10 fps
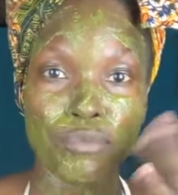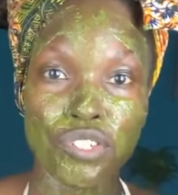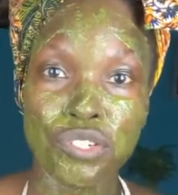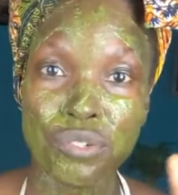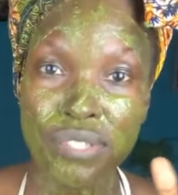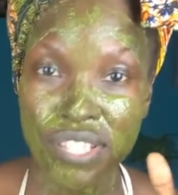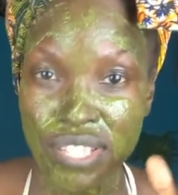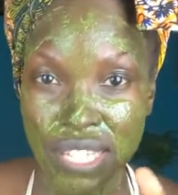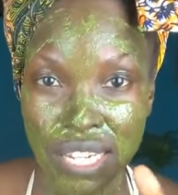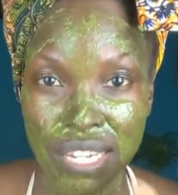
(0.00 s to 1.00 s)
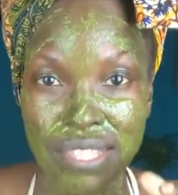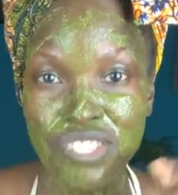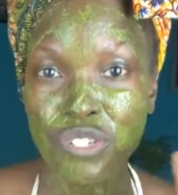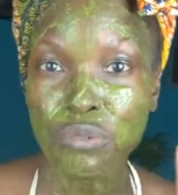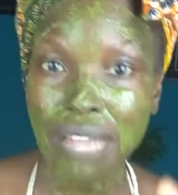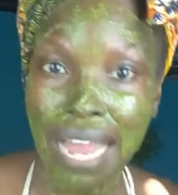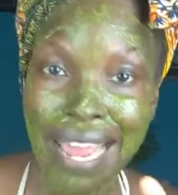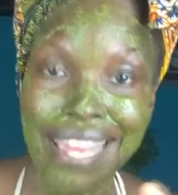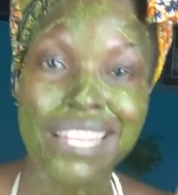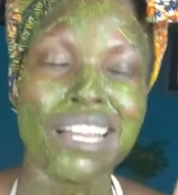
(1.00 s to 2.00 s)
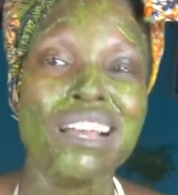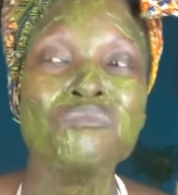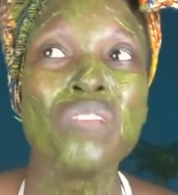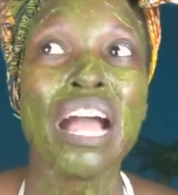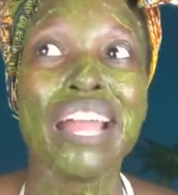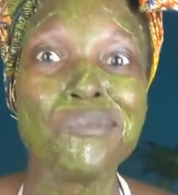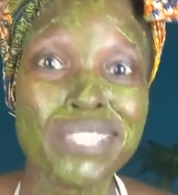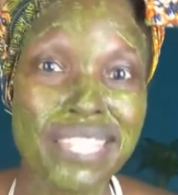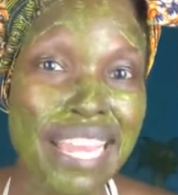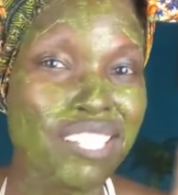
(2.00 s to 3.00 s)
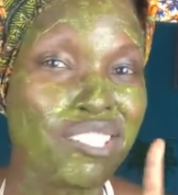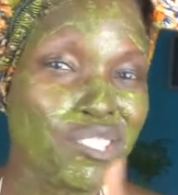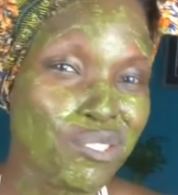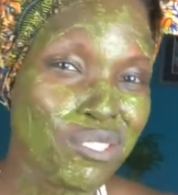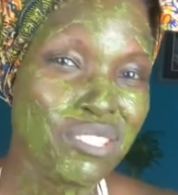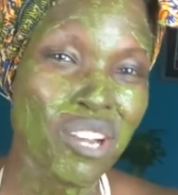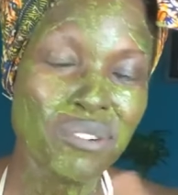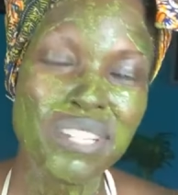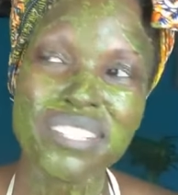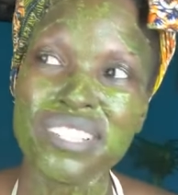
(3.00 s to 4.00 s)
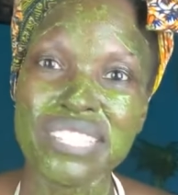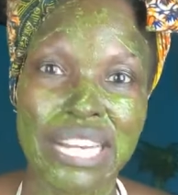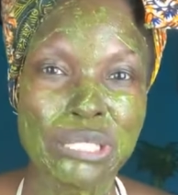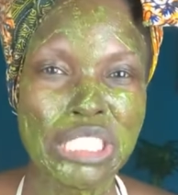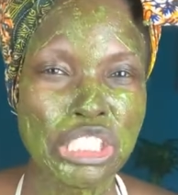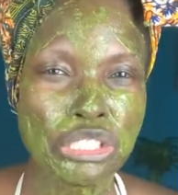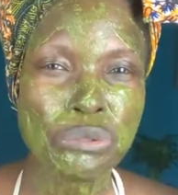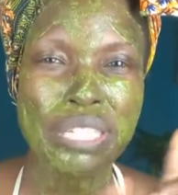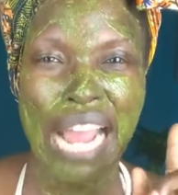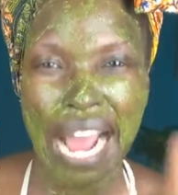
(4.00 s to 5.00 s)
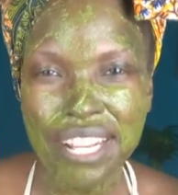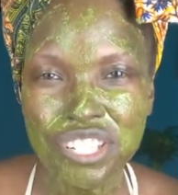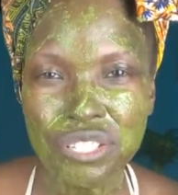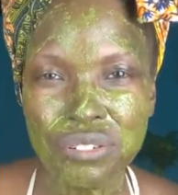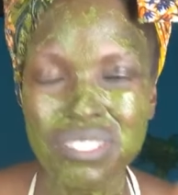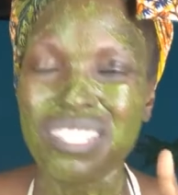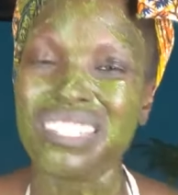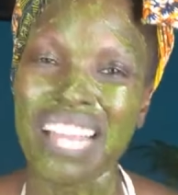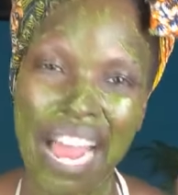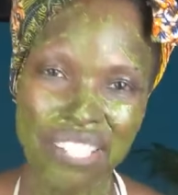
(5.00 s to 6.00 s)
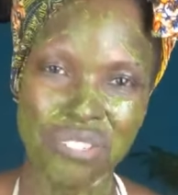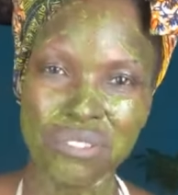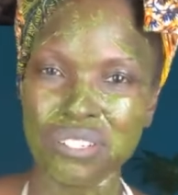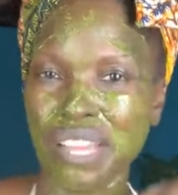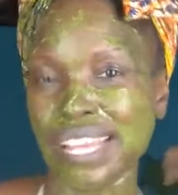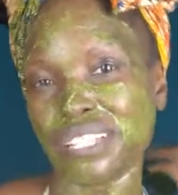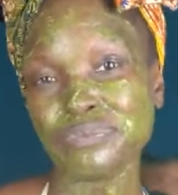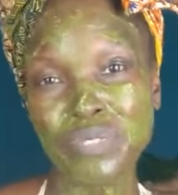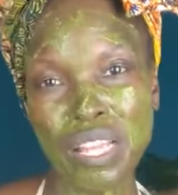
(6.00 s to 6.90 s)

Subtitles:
Choose a seed that you like. I would say don't necessarily do cashews, because cashews are like,